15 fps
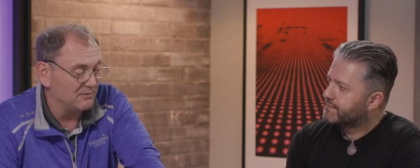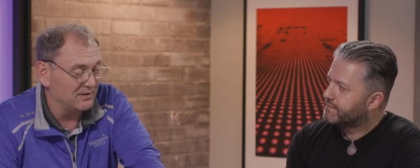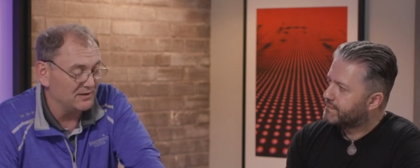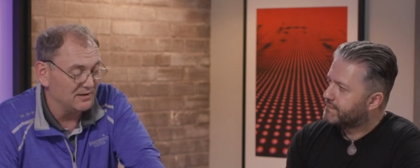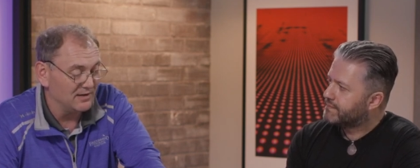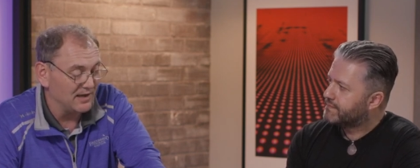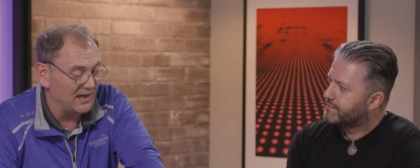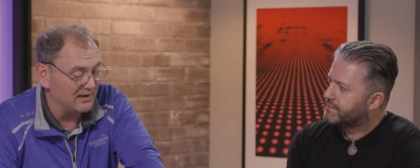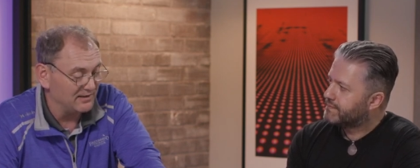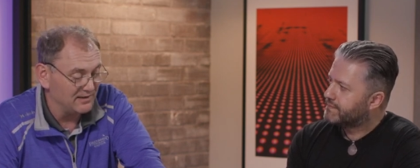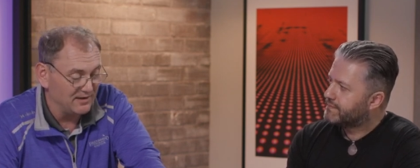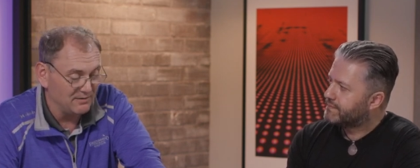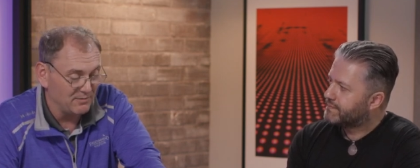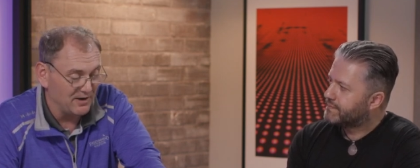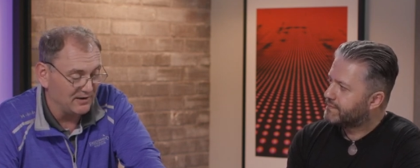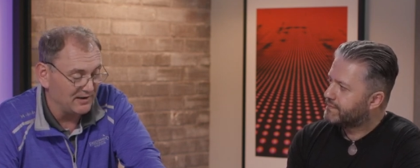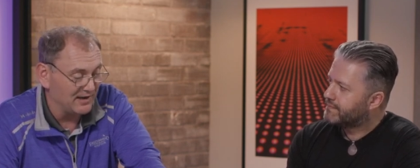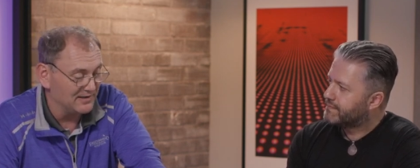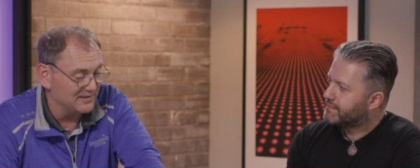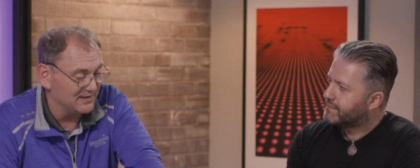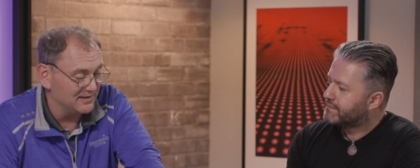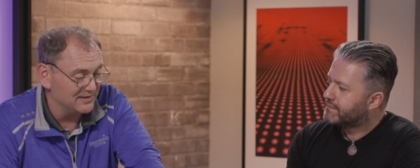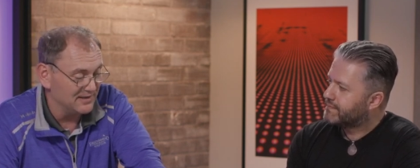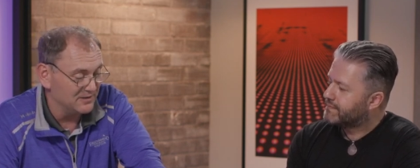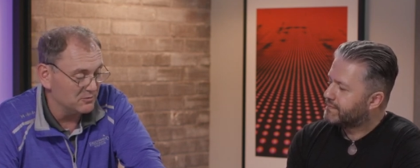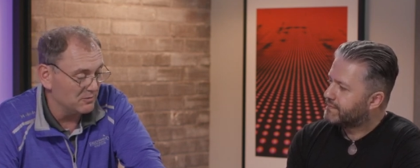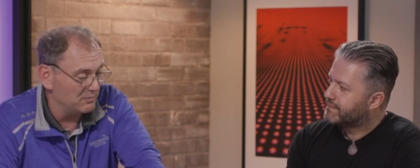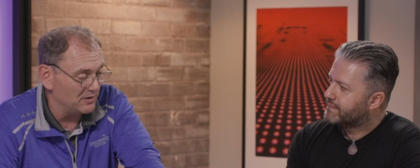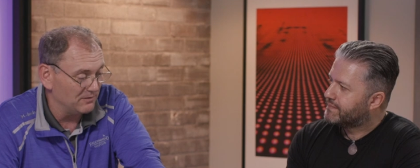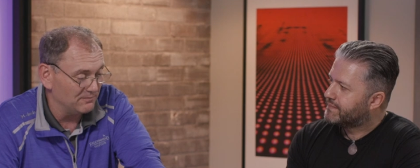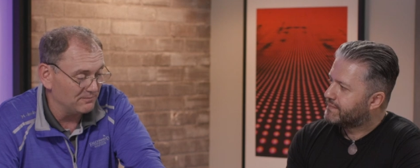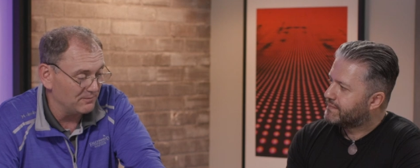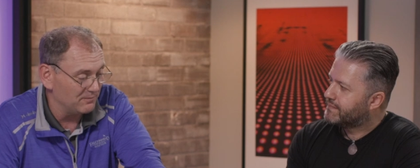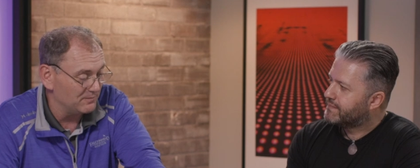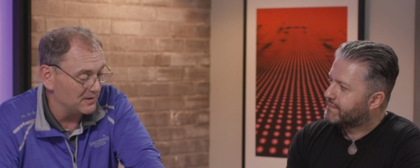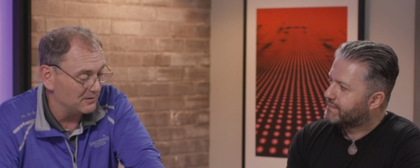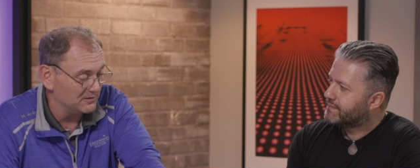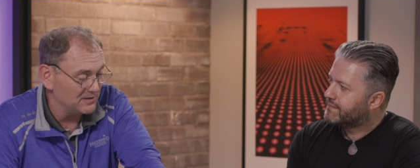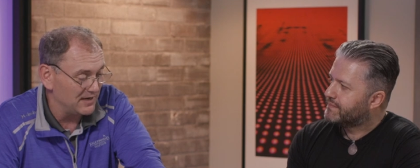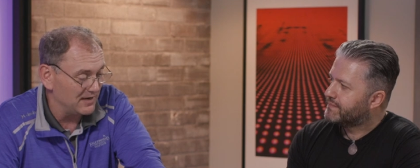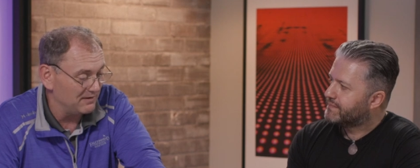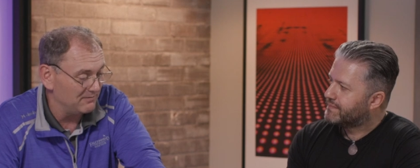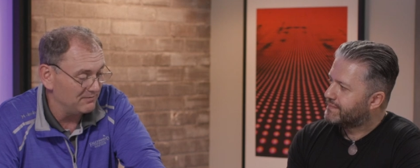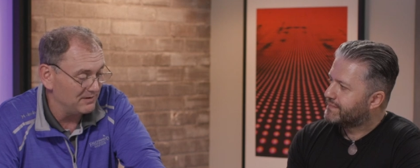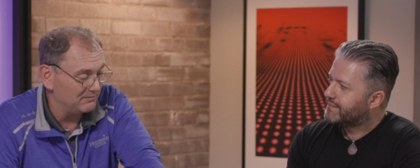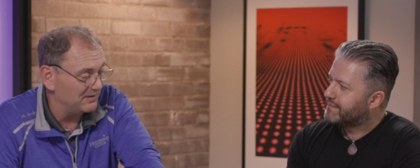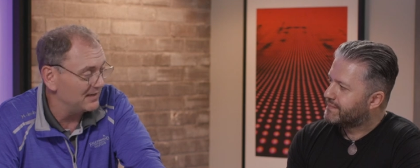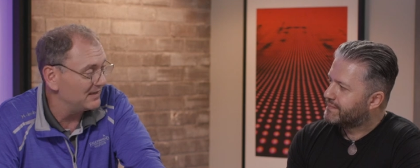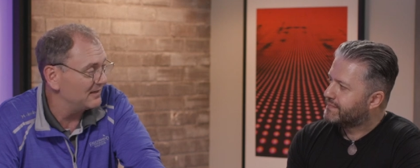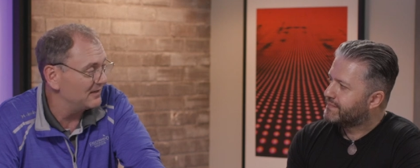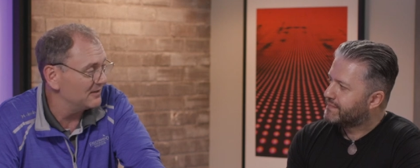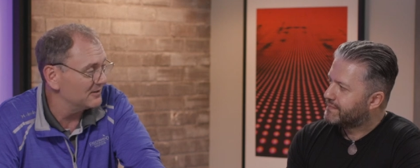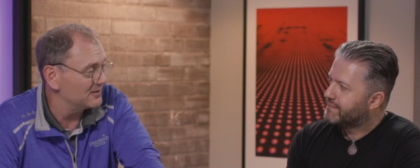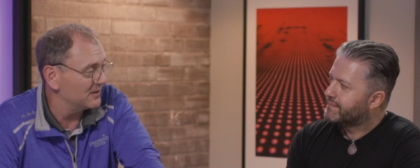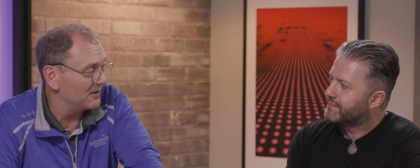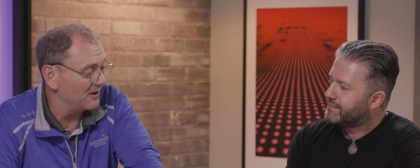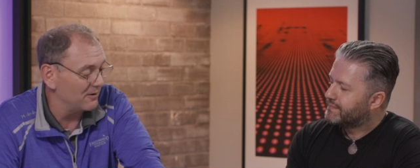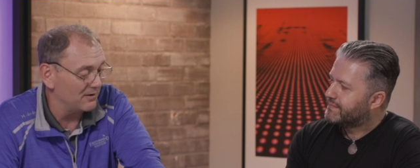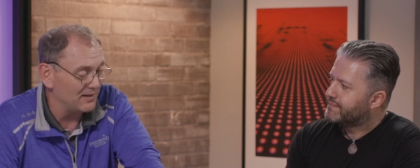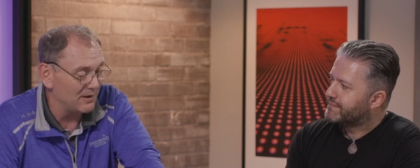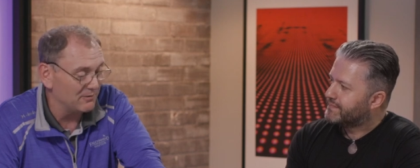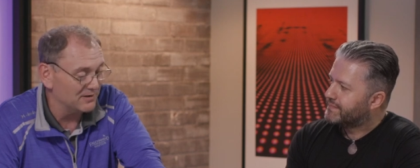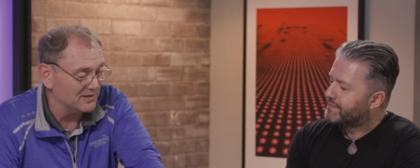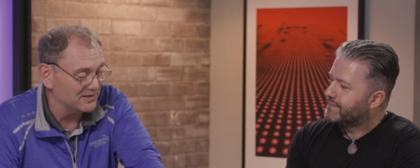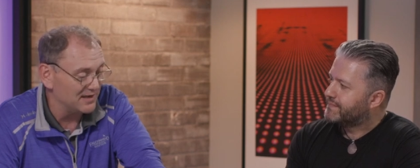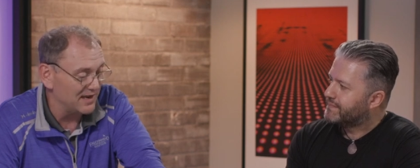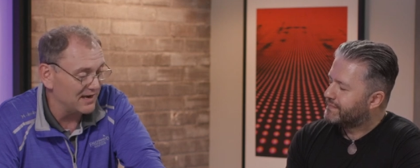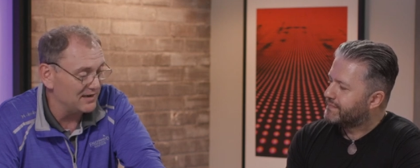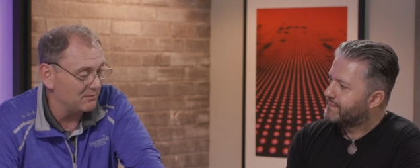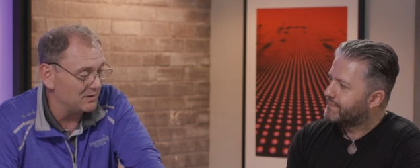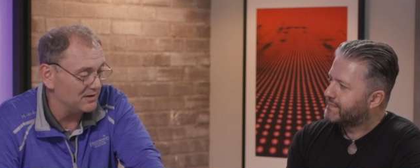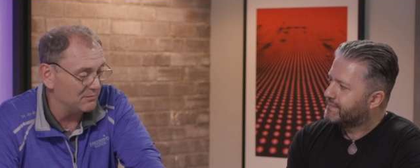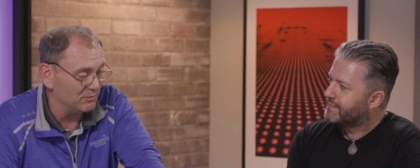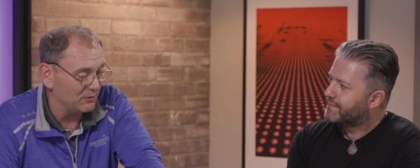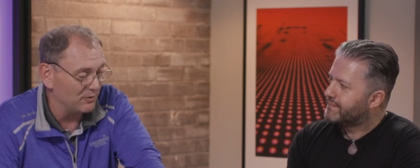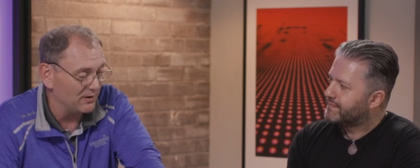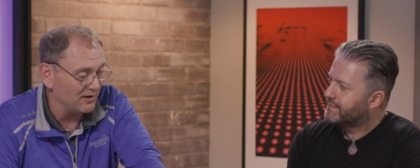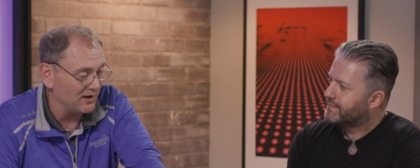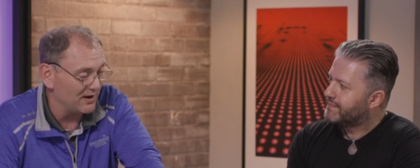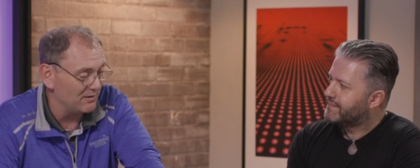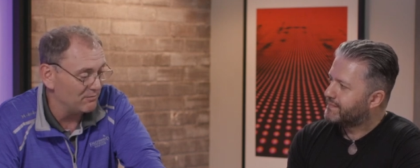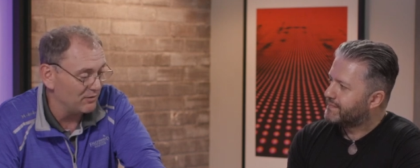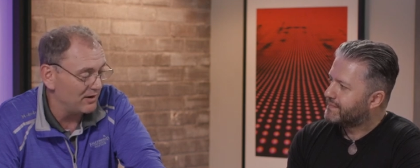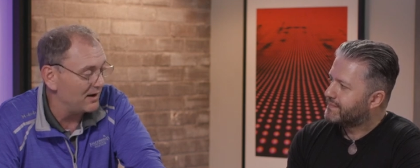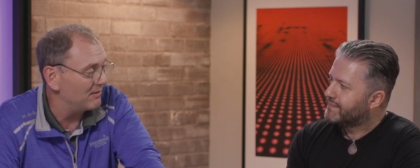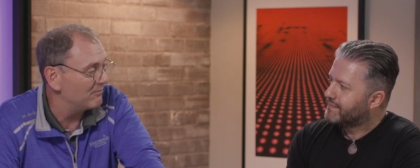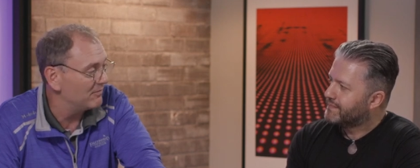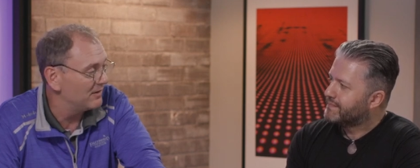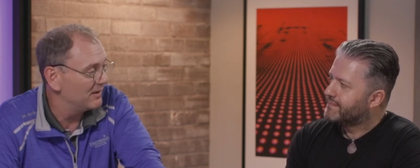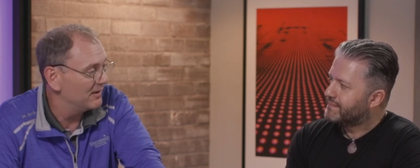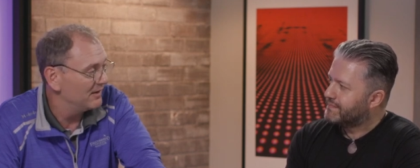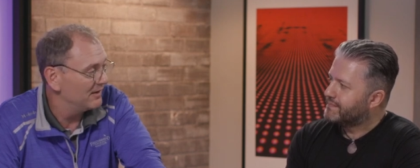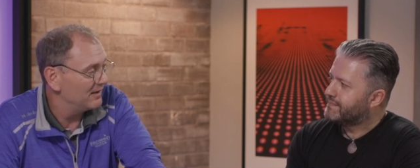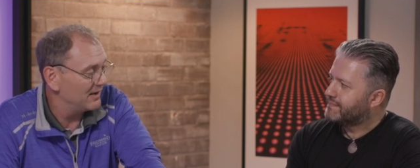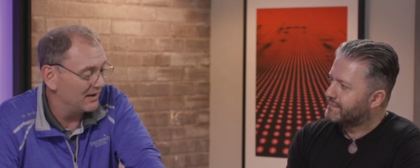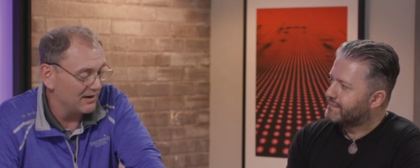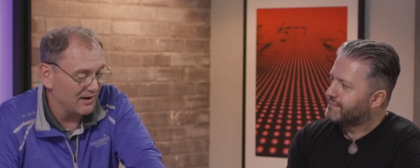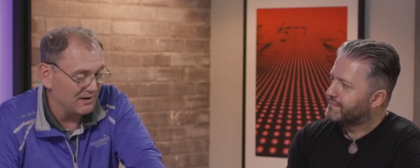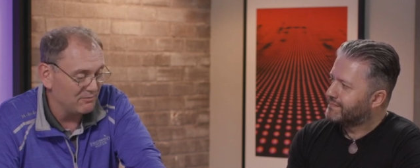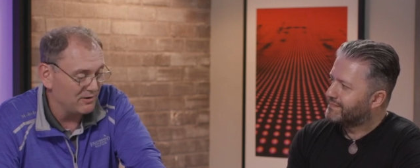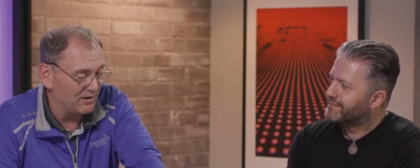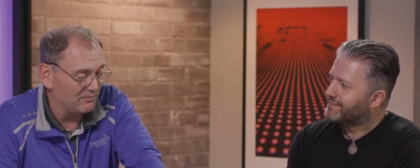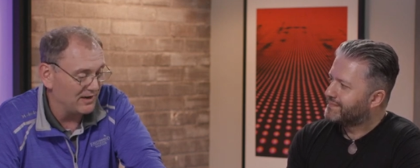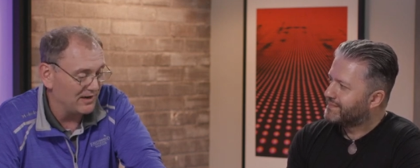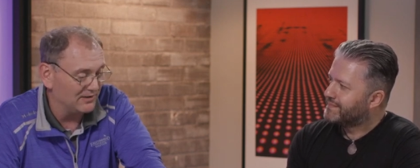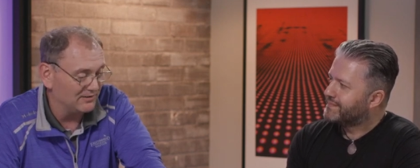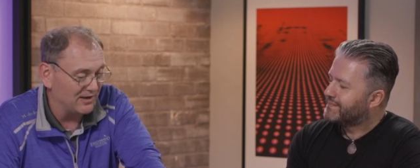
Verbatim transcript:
Speaker 1: I mean, you got to think about it, guys. These things were built, you know, 10, 15 years ago, and they were designed to be deployed on-prem mm-hmm. in on-prem data